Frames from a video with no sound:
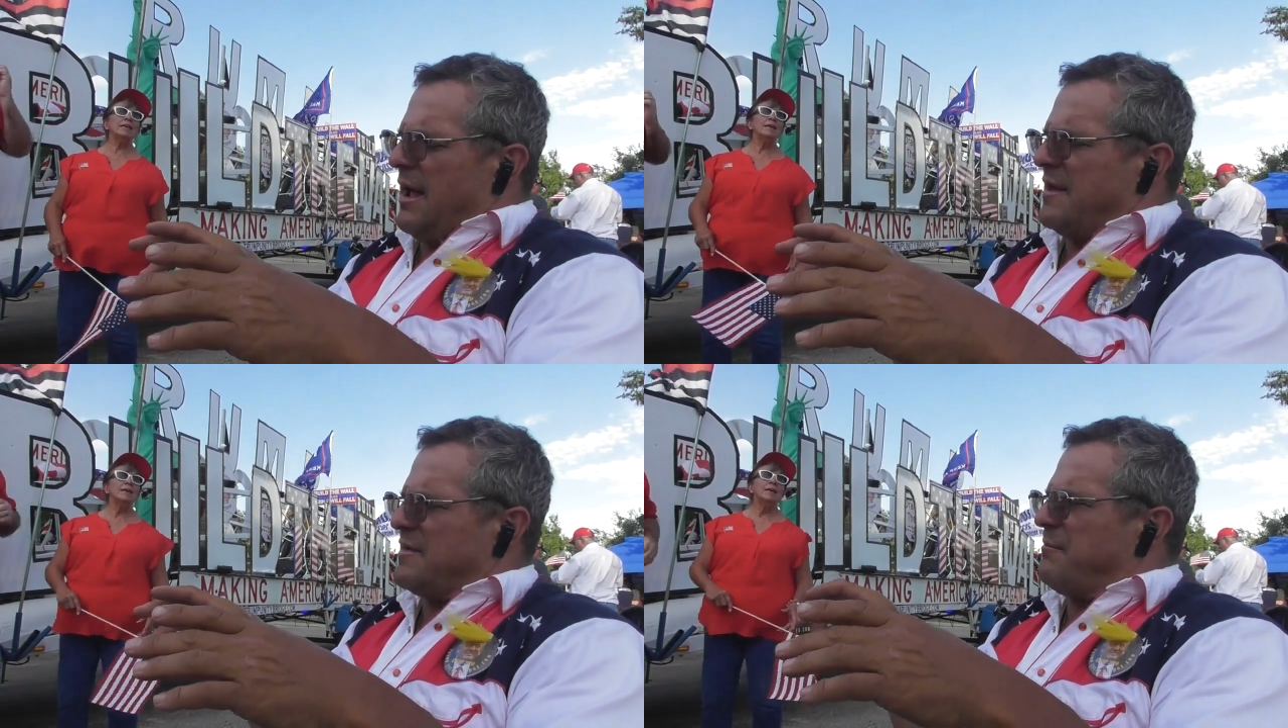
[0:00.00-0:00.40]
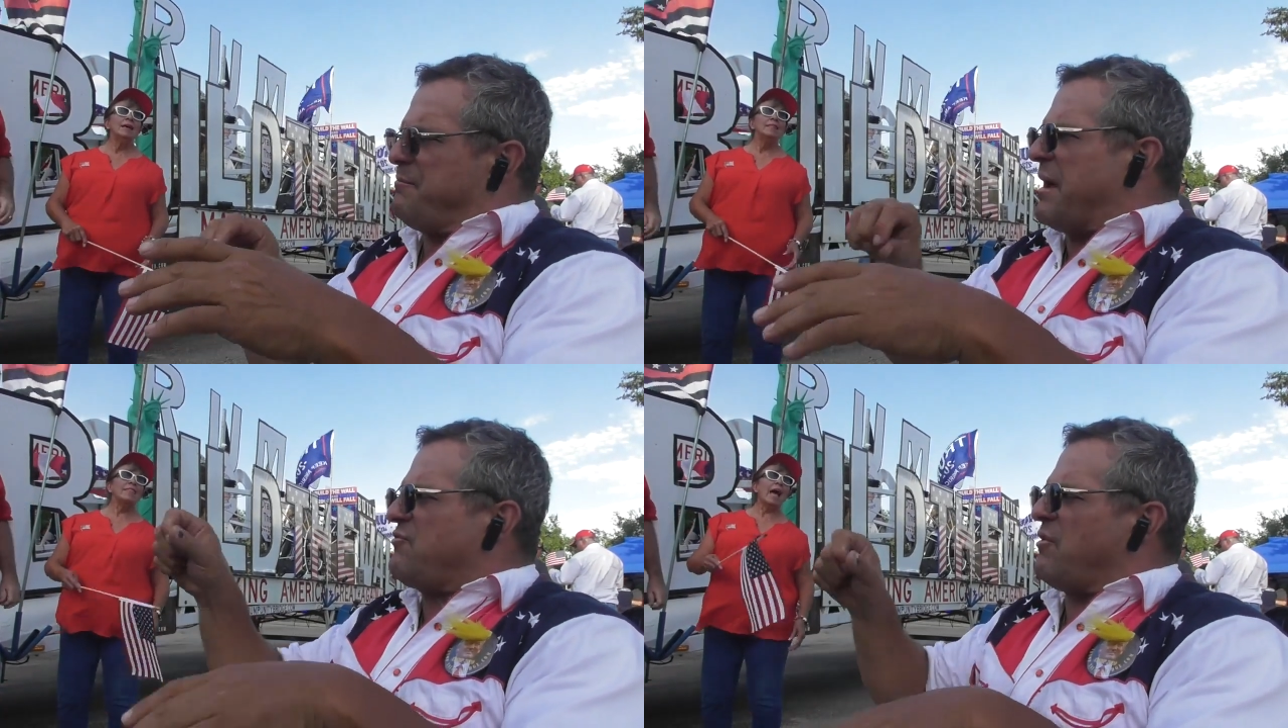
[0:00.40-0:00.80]
has a
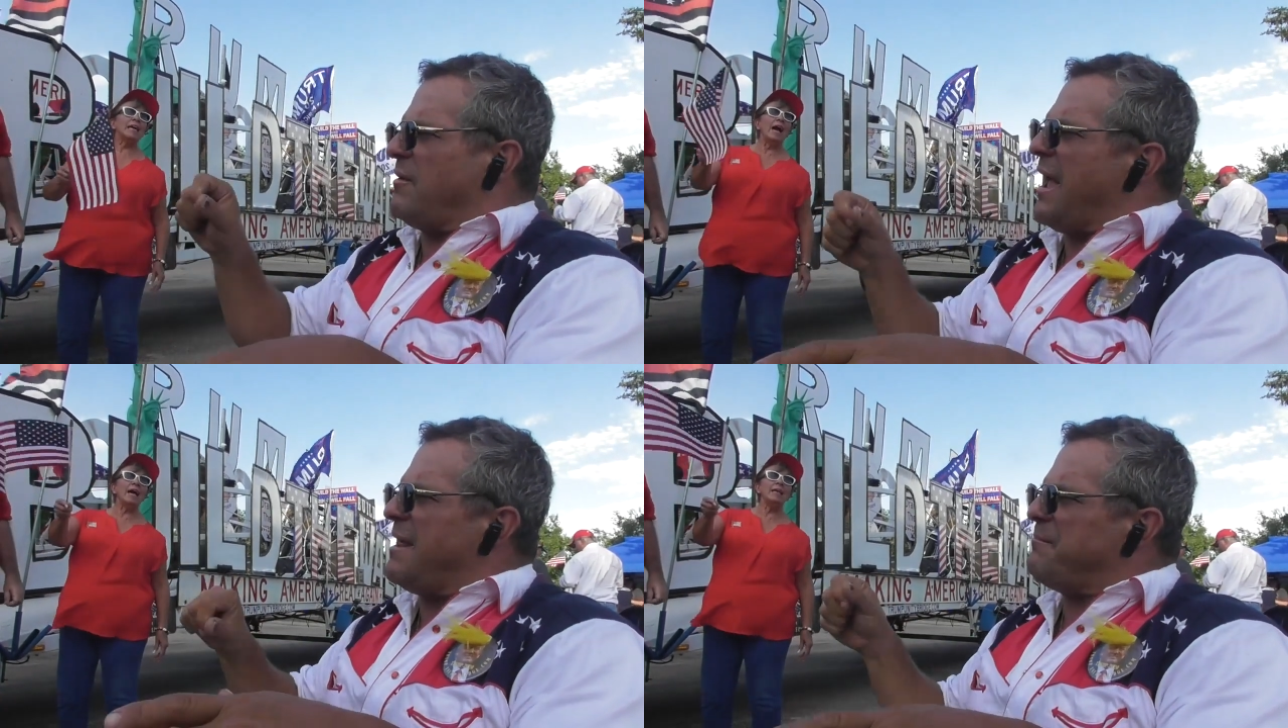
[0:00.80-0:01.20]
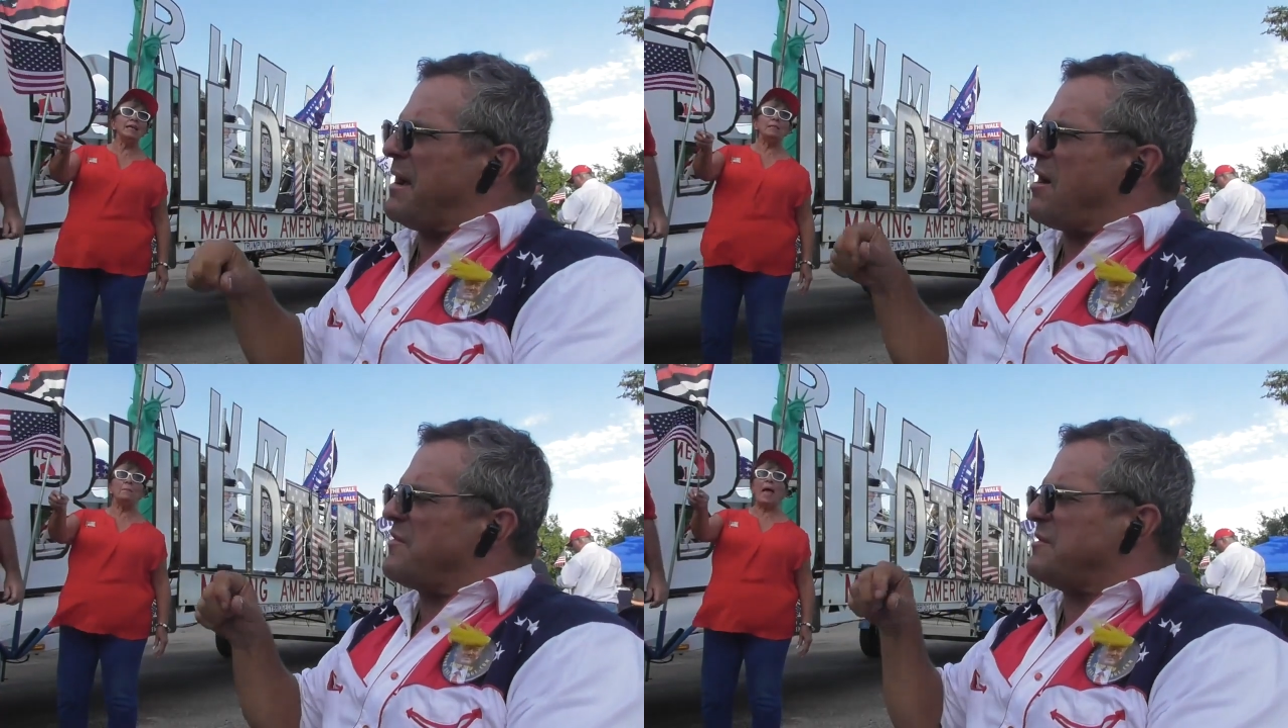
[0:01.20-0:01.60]
picture of
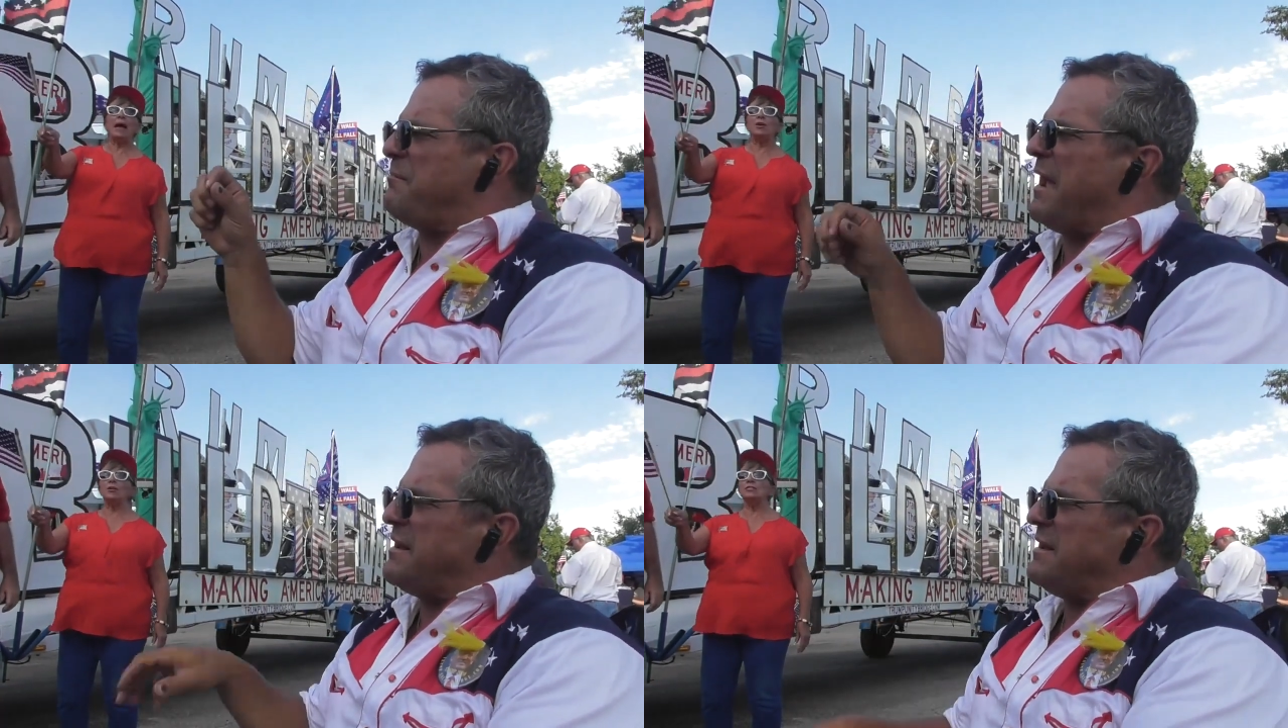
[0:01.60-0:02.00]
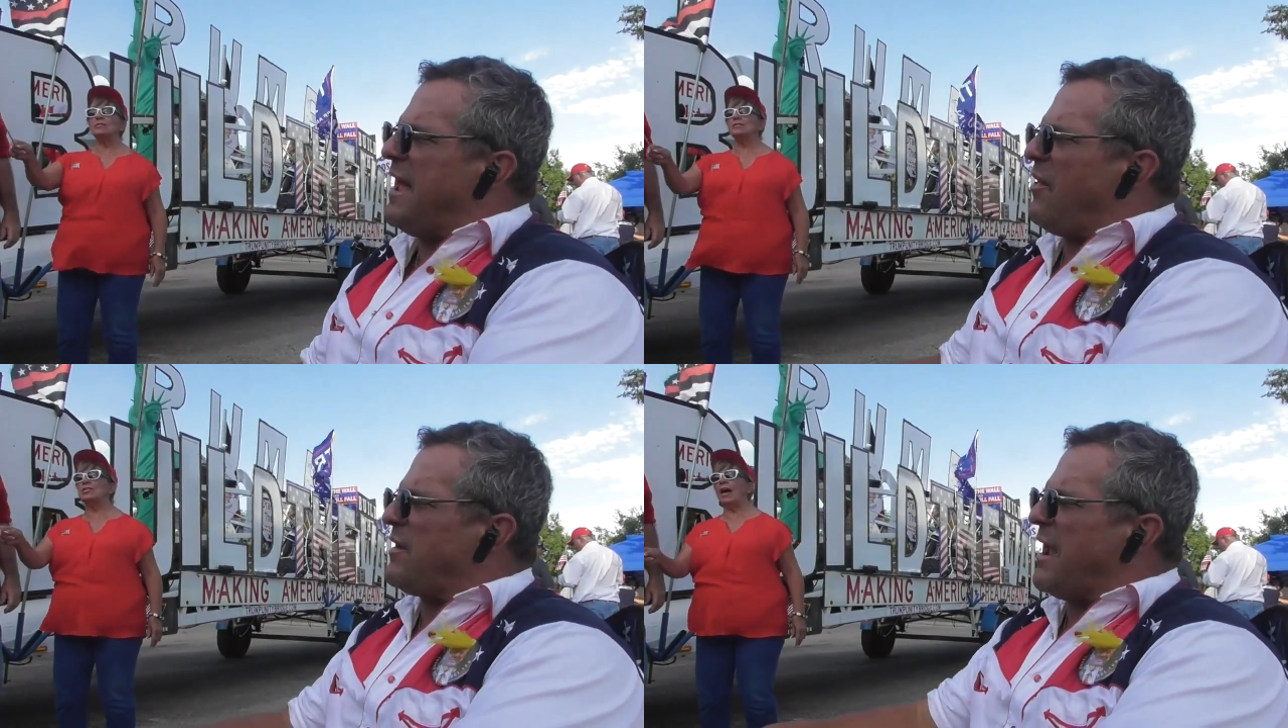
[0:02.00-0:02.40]
him, custom
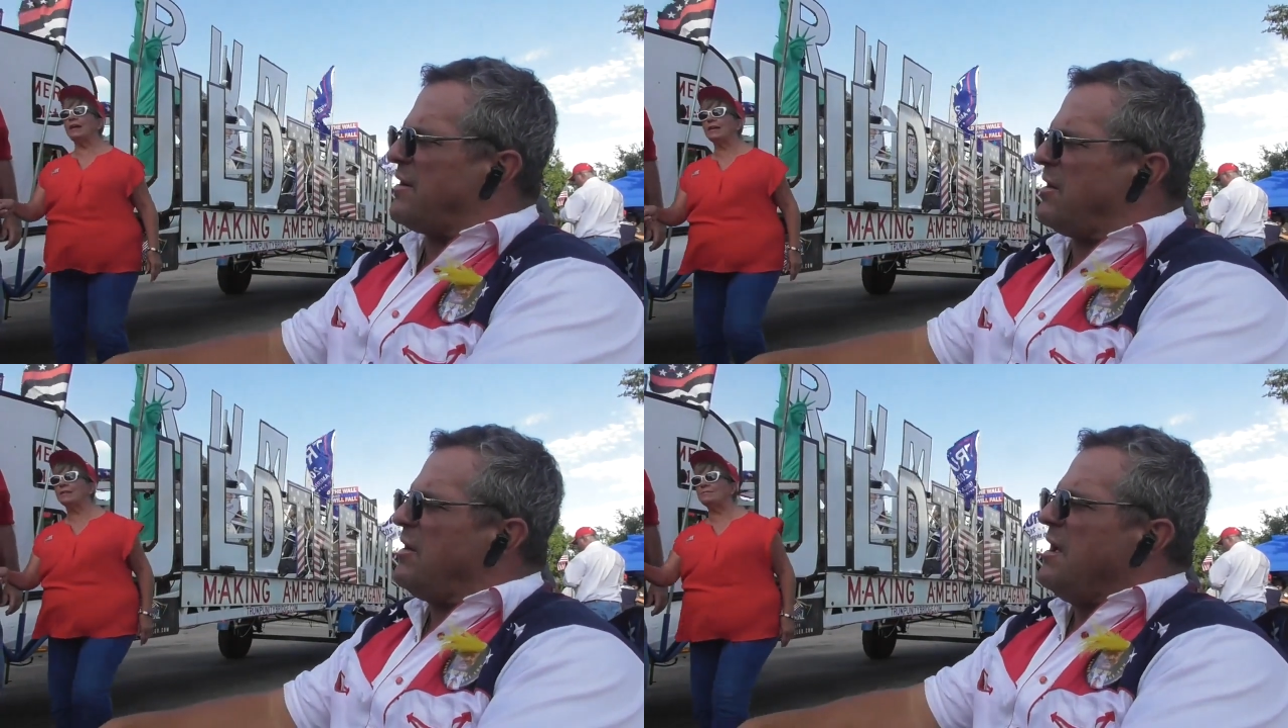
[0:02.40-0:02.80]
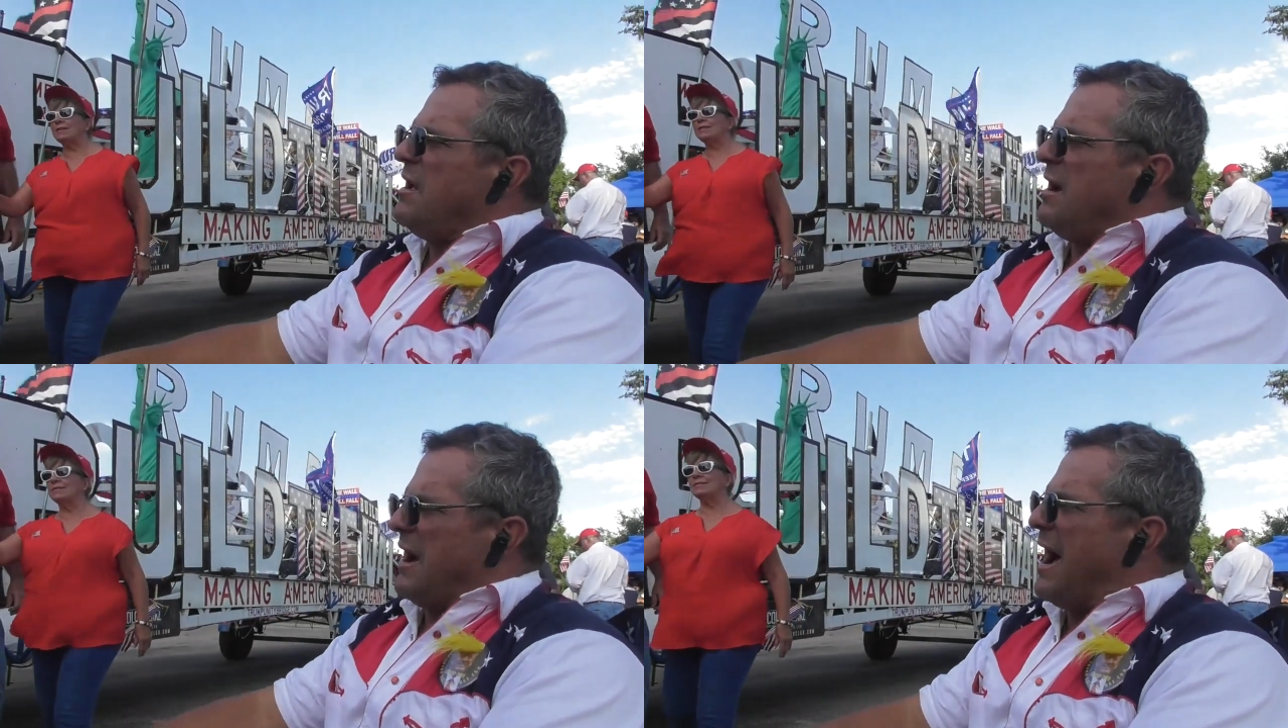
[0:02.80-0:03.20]
painted alligator
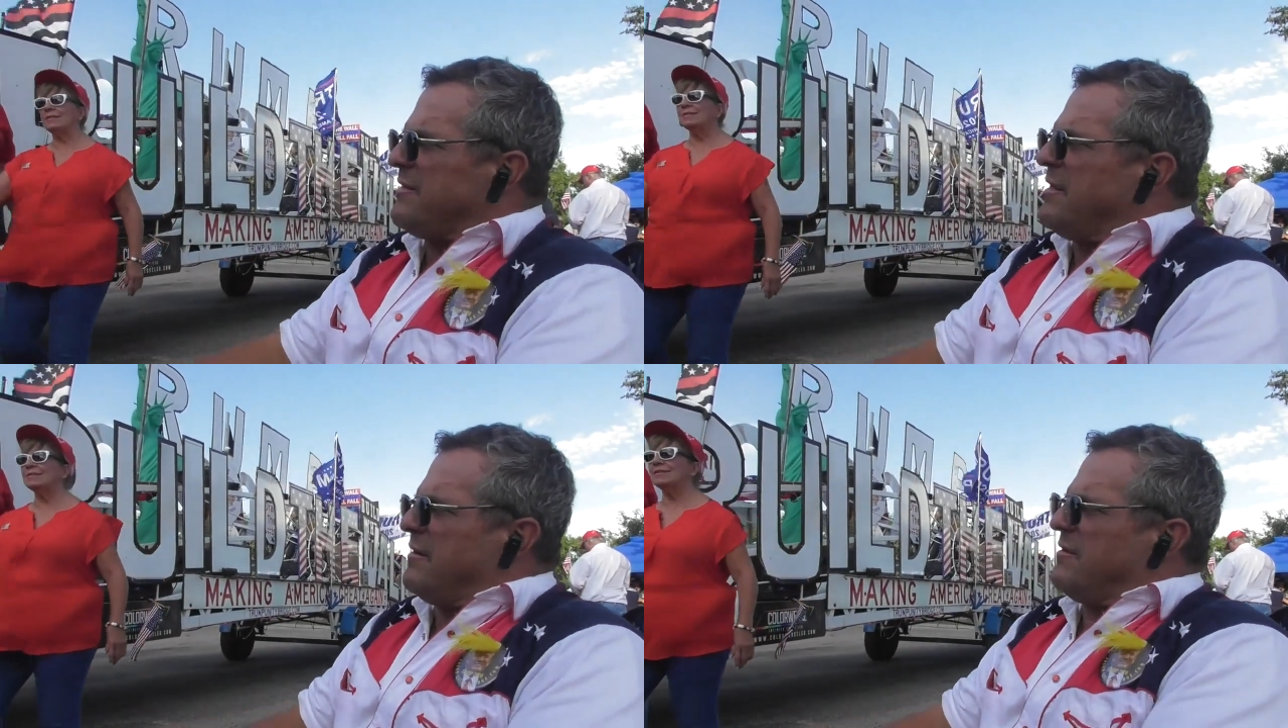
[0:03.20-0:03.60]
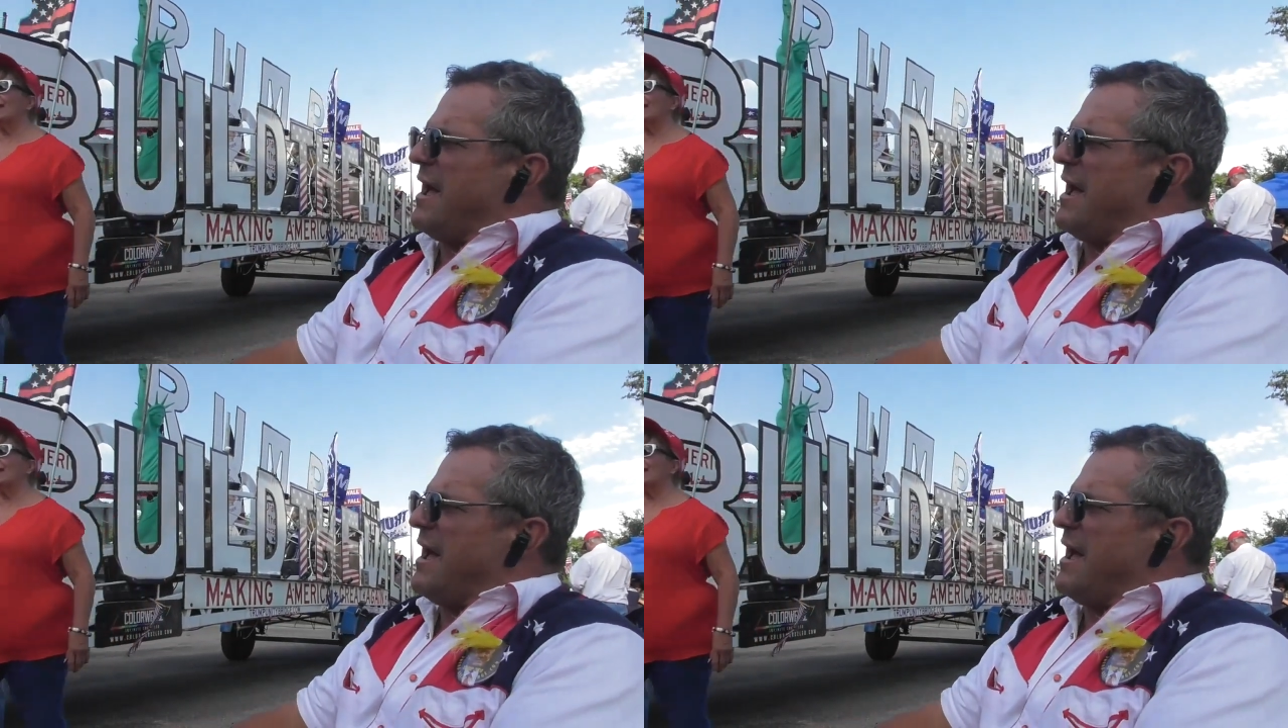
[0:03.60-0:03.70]
on the